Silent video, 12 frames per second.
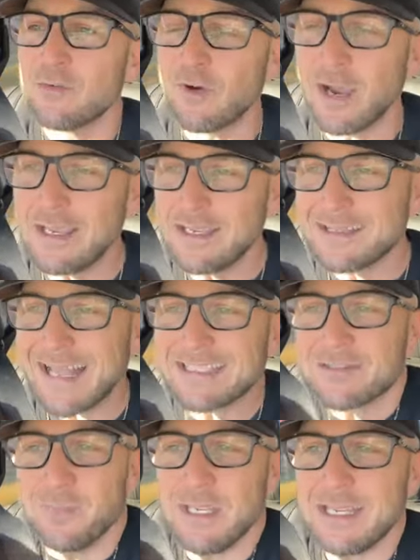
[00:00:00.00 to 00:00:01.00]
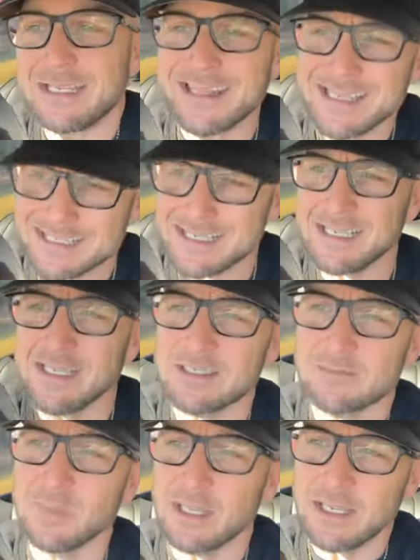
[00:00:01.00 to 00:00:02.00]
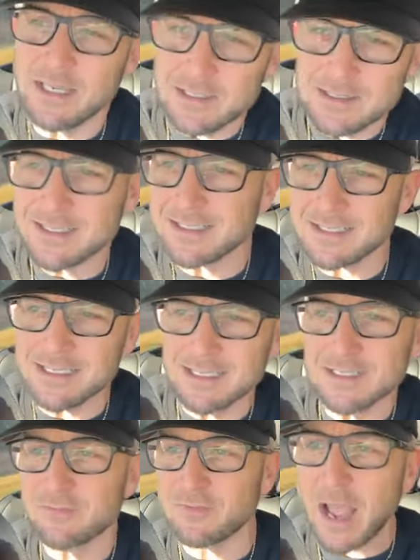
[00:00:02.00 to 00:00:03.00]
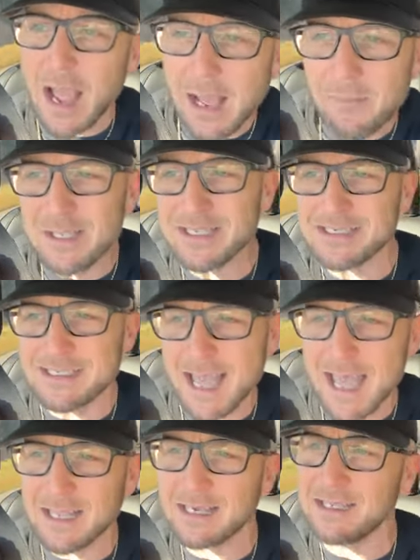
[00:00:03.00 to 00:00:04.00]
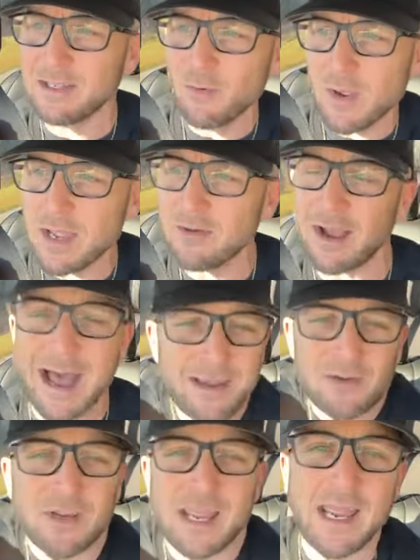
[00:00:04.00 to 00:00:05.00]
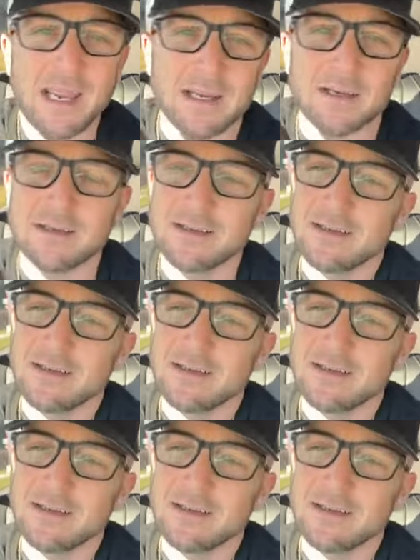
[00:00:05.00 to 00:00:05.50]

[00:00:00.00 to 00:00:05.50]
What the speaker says: Right? That's me. This is me. This is I'm exactly where I don't care.